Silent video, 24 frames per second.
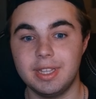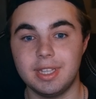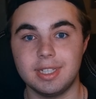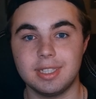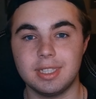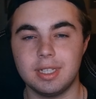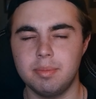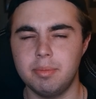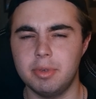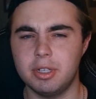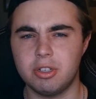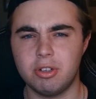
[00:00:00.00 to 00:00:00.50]
the
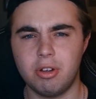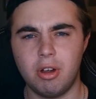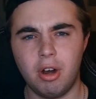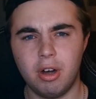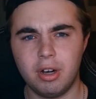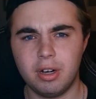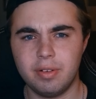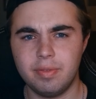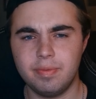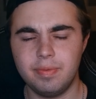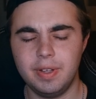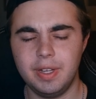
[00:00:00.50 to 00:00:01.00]

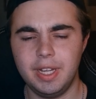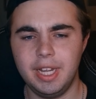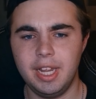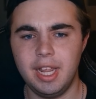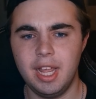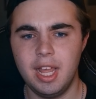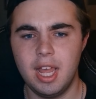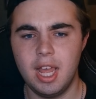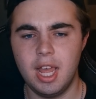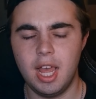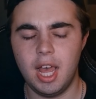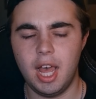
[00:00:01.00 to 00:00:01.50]
cinematography,
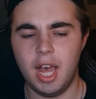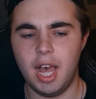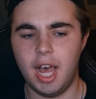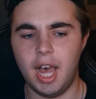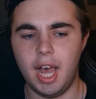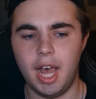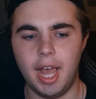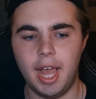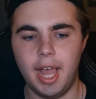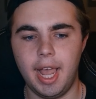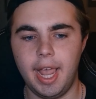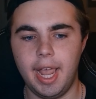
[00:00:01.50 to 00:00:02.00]

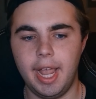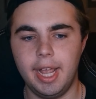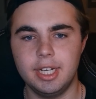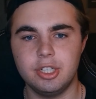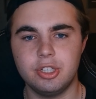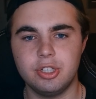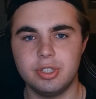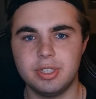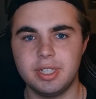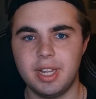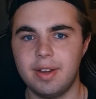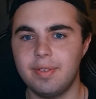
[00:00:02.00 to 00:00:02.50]
uh, and
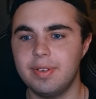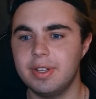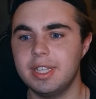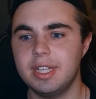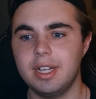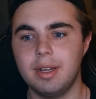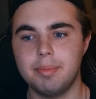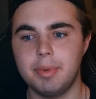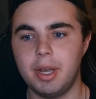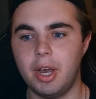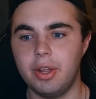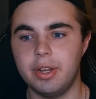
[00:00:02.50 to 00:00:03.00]
just
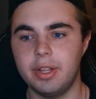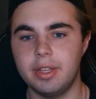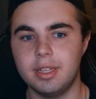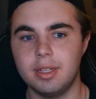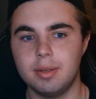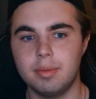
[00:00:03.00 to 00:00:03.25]
everything about it.